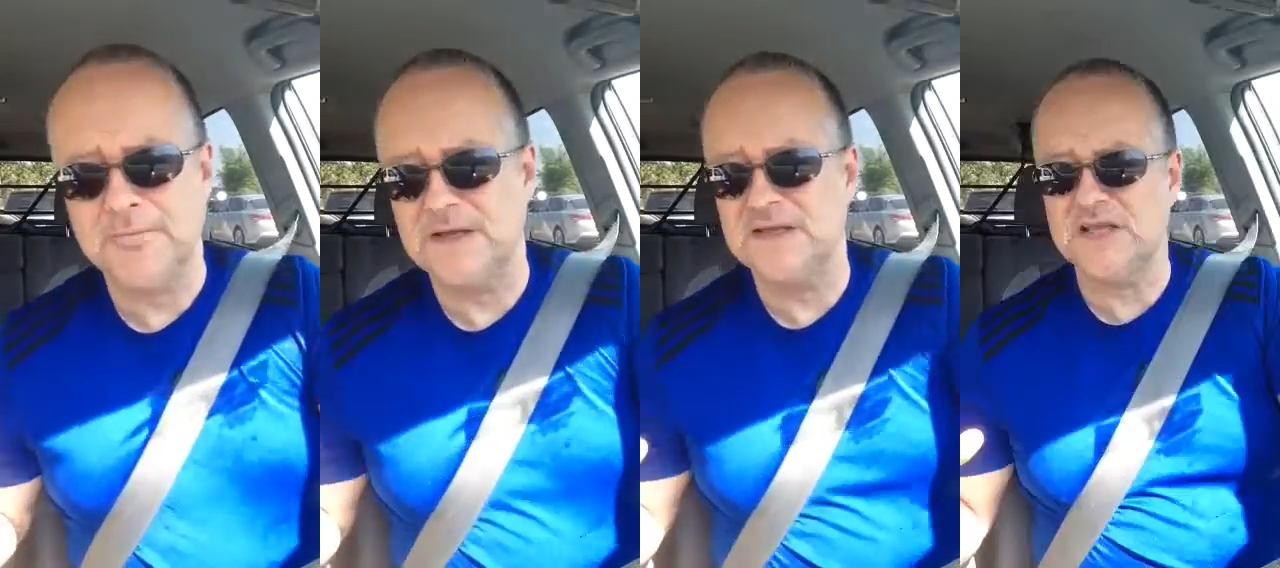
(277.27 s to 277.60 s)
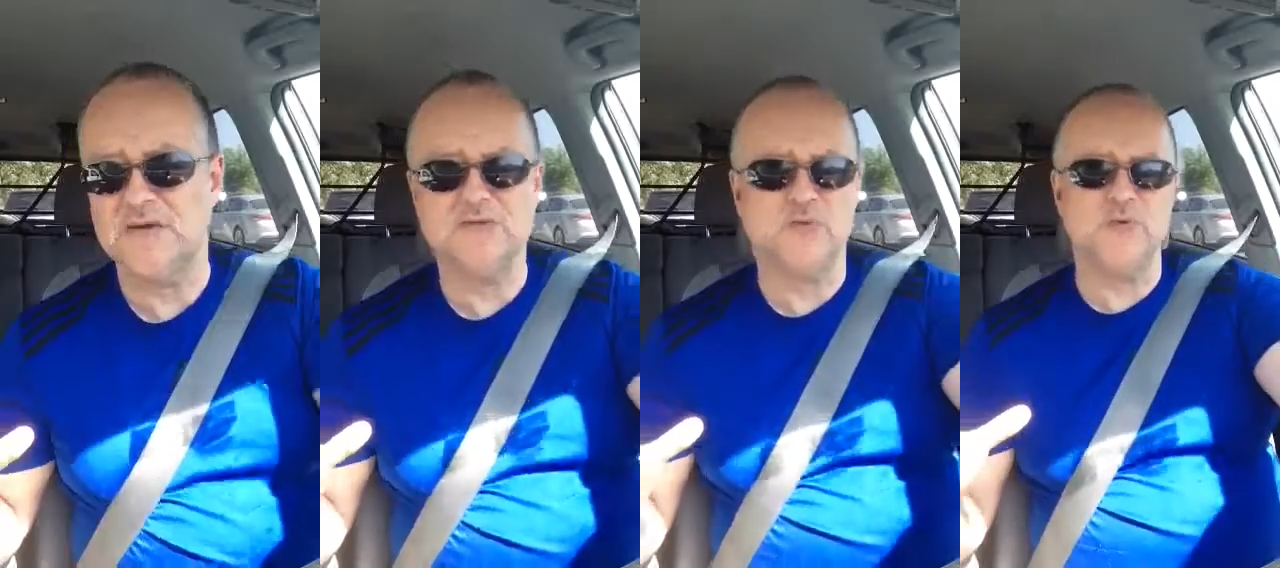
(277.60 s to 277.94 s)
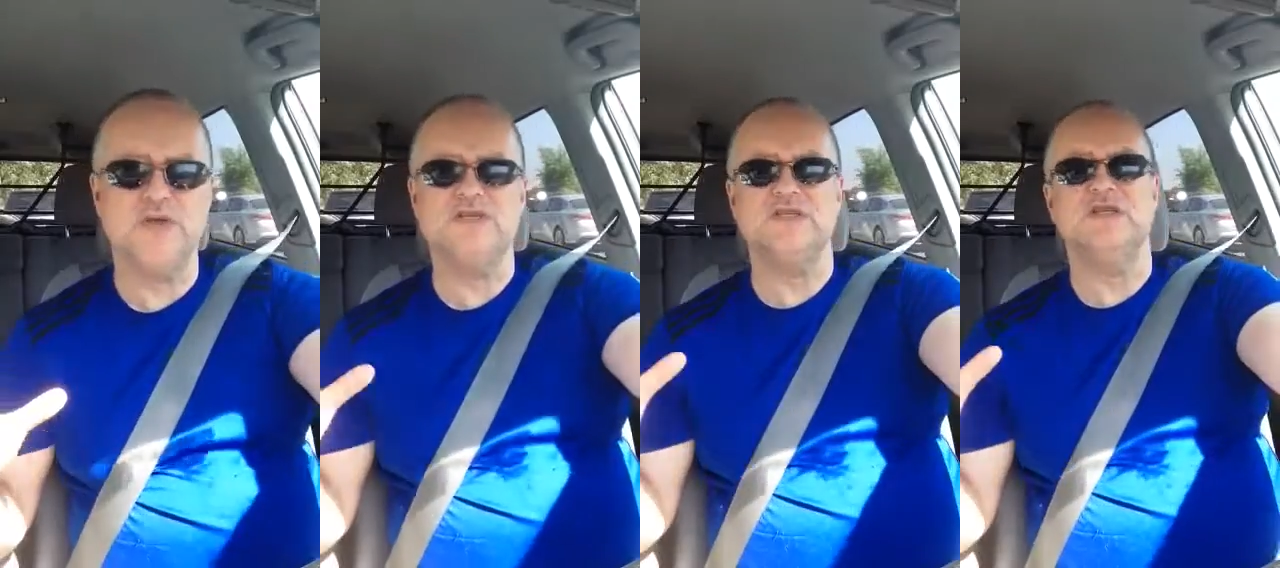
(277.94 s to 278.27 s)
that was a
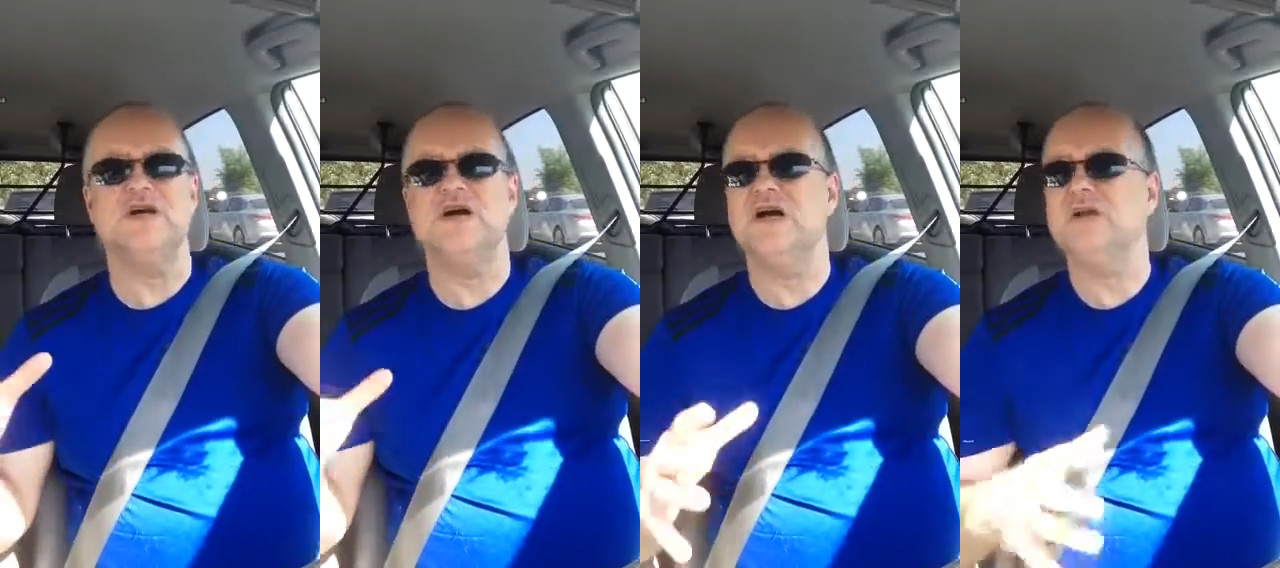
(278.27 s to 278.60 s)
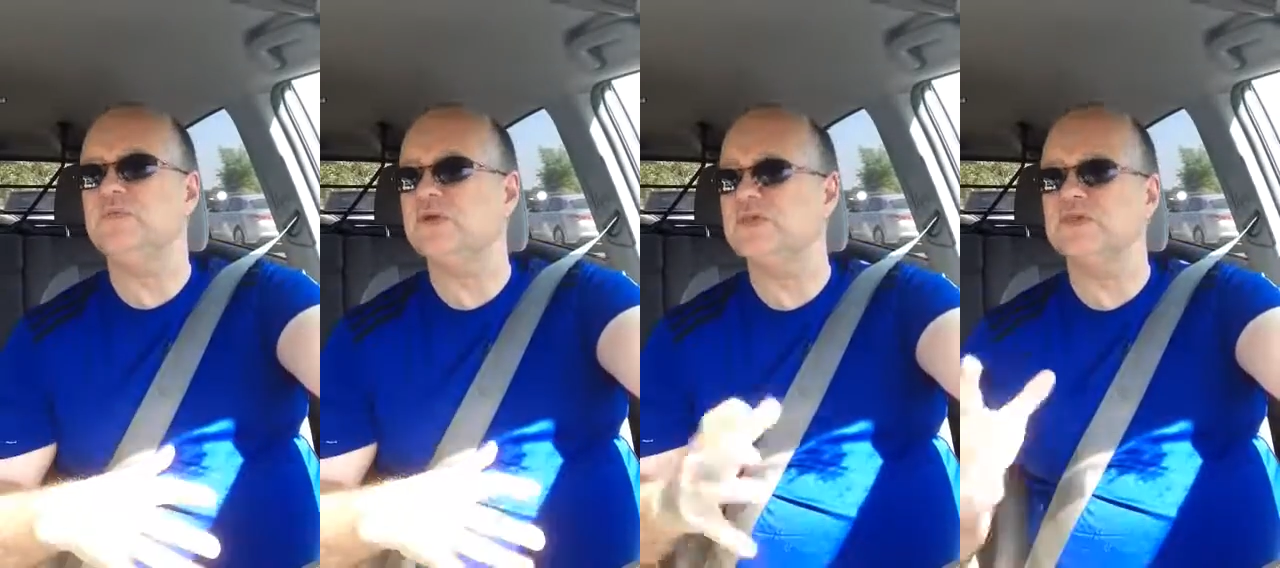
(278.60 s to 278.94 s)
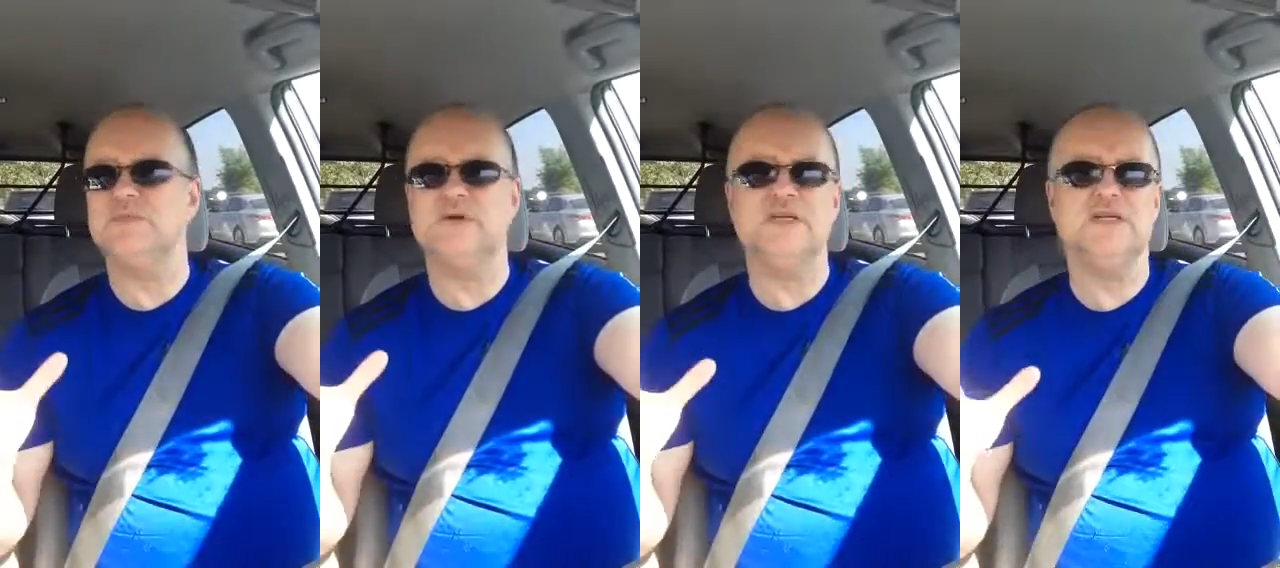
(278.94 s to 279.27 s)
waste of time, waste
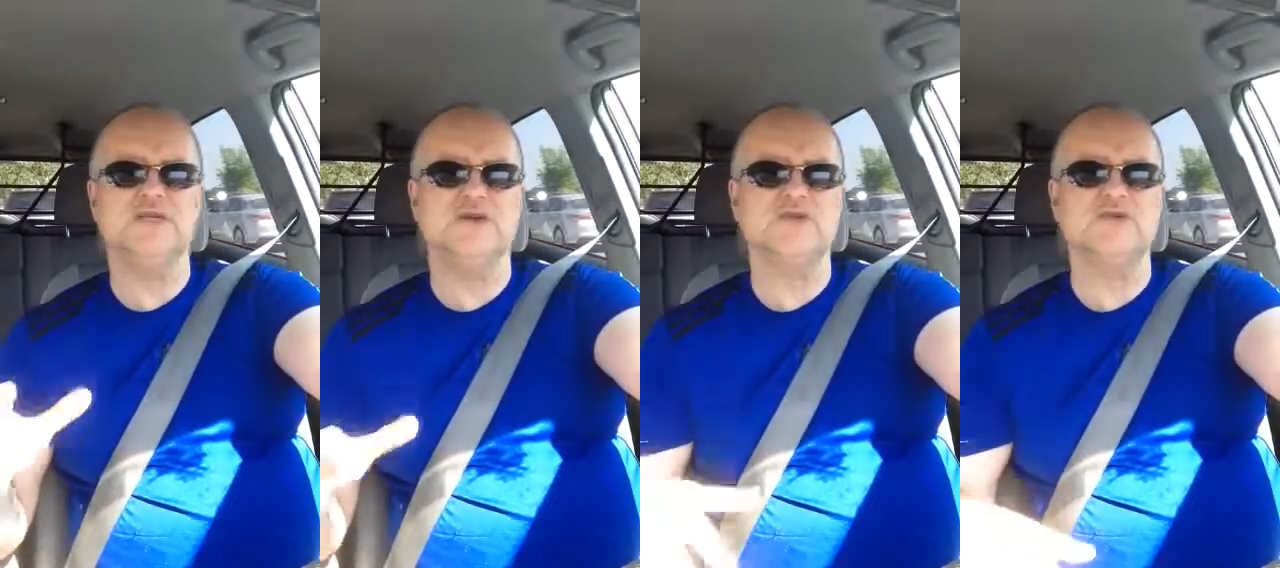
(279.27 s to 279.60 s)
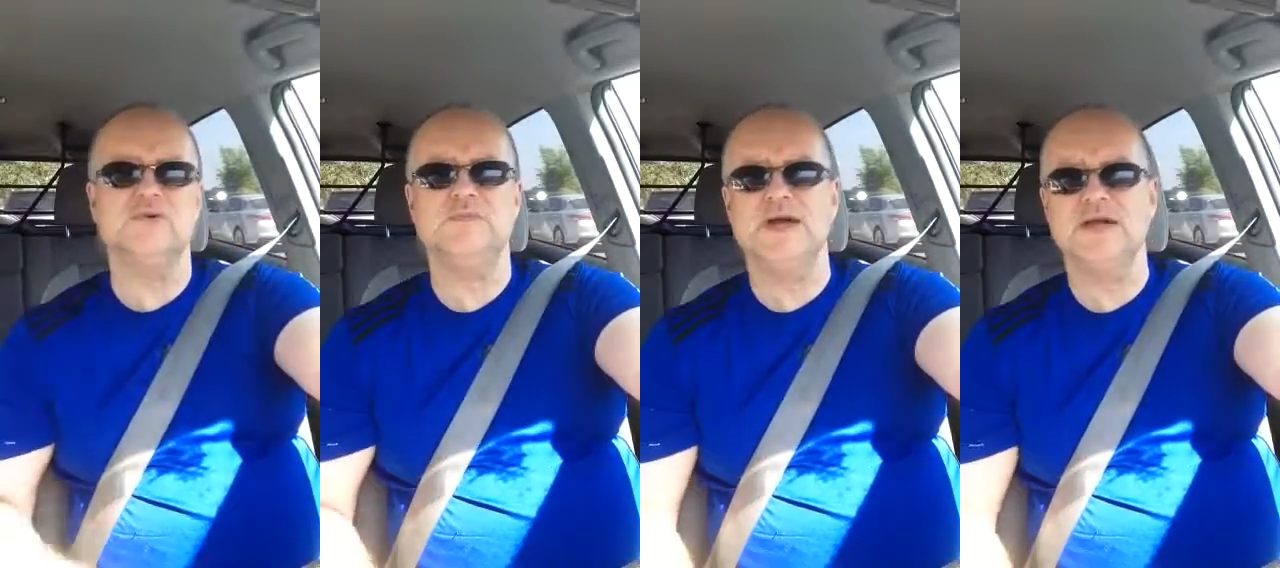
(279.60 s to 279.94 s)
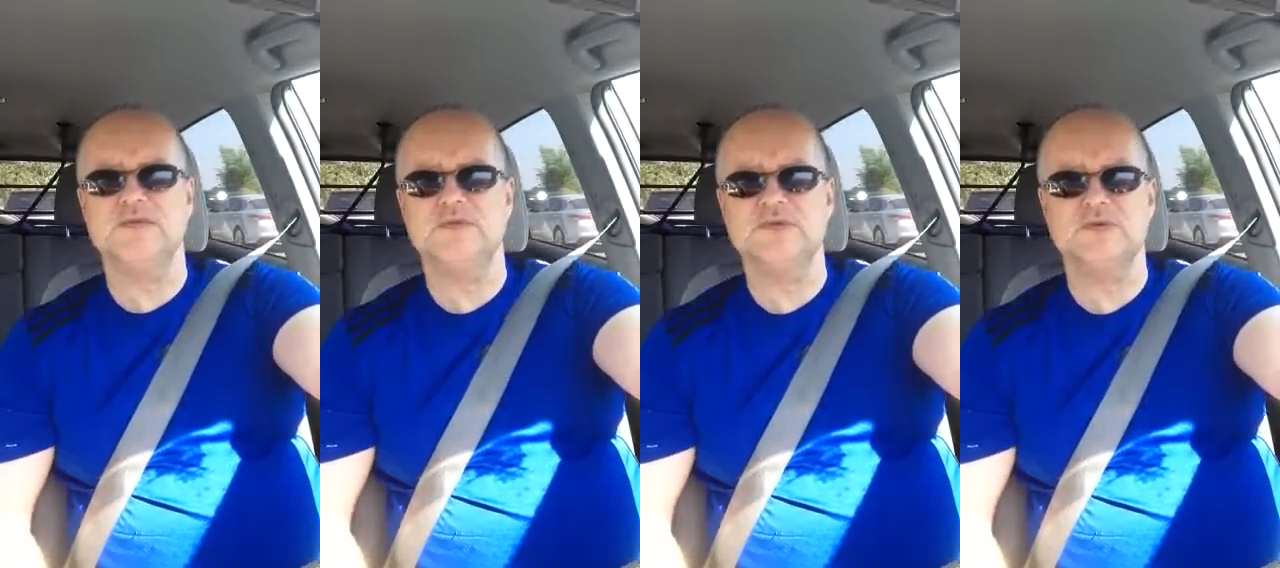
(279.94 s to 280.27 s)
of money. Dog's going
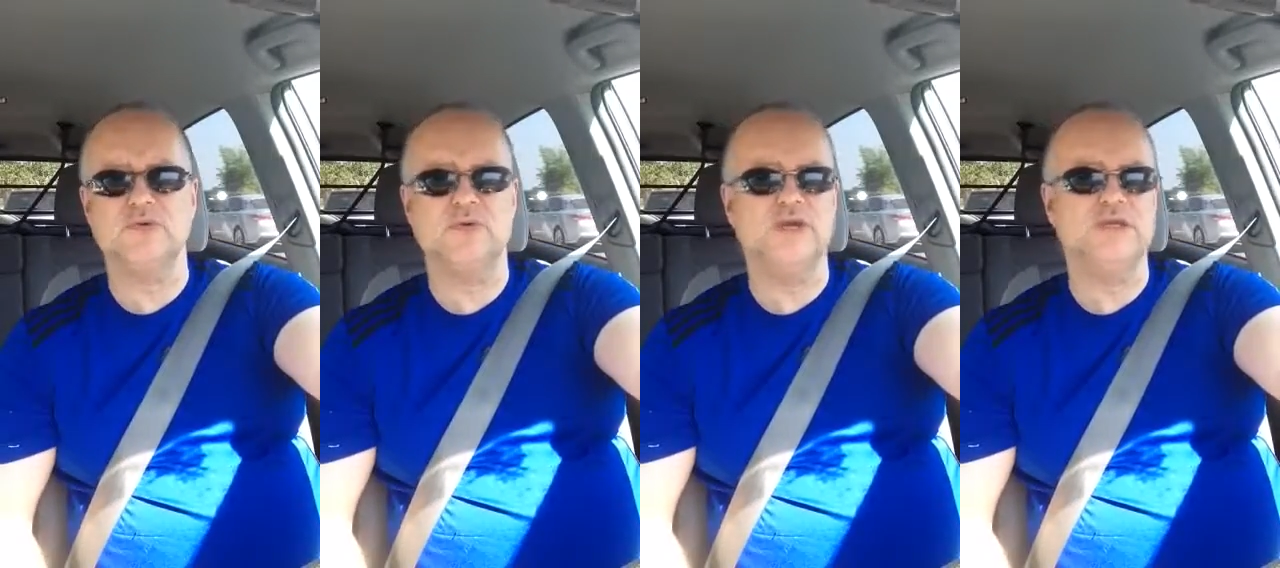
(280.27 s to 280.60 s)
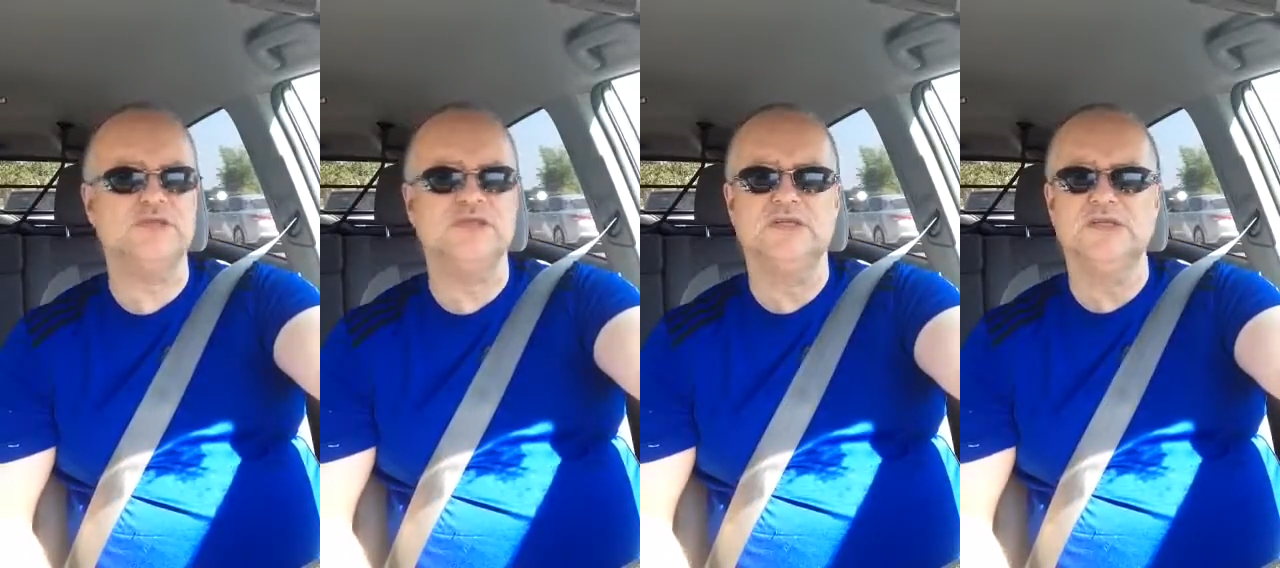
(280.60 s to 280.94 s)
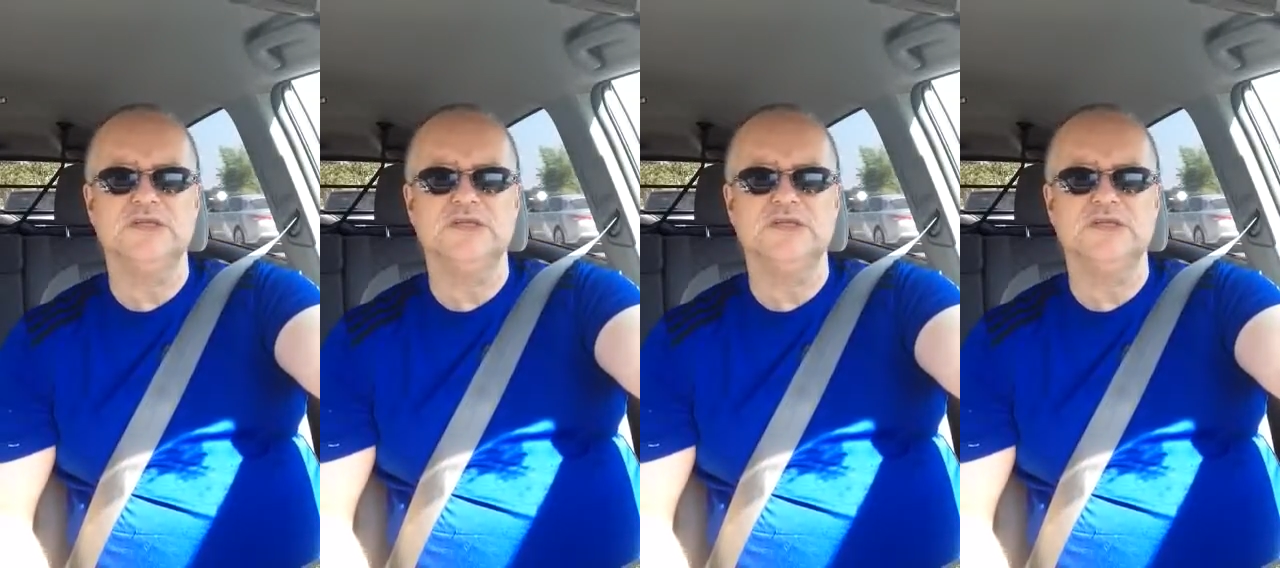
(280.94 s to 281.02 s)
back to its old ways.